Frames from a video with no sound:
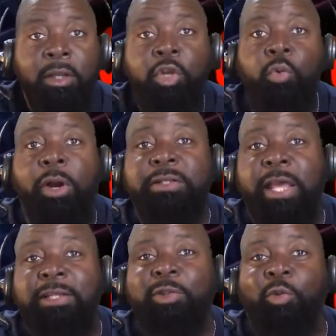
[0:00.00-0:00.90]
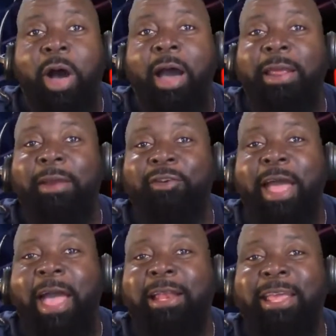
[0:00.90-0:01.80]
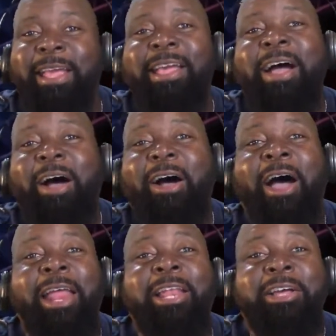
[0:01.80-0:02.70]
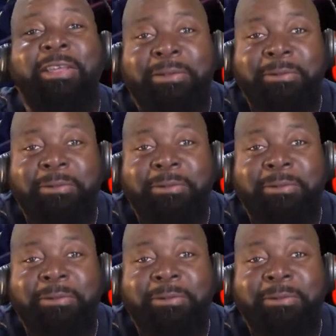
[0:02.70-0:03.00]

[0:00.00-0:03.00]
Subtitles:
You want to test the water every now and then. I love